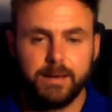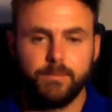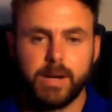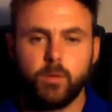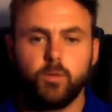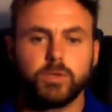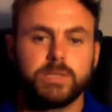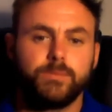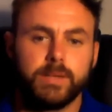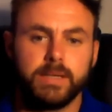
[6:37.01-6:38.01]
But I also
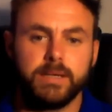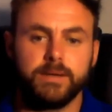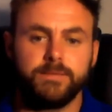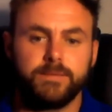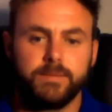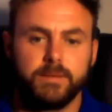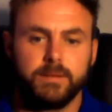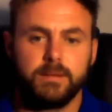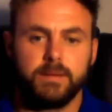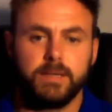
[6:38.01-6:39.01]
believe
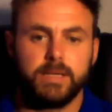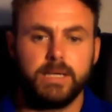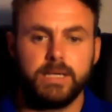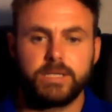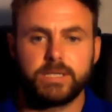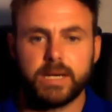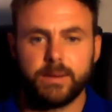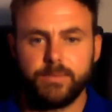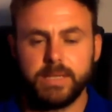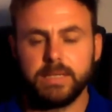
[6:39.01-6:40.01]
each
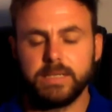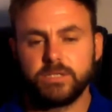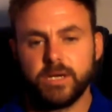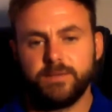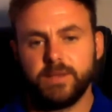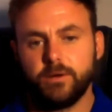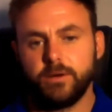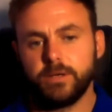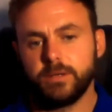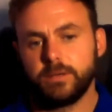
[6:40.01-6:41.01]
company needs to have their
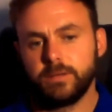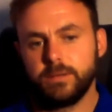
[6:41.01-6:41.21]
own